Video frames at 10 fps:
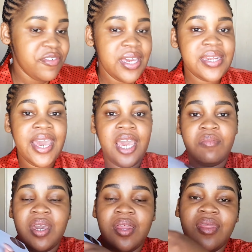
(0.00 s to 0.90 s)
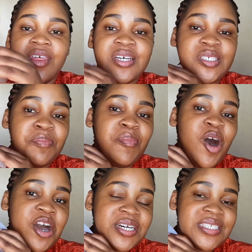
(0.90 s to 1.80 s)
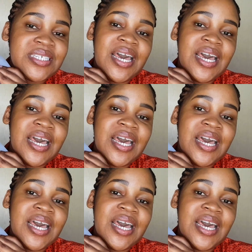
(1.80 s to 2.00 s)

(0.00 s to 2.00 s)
It came in this box.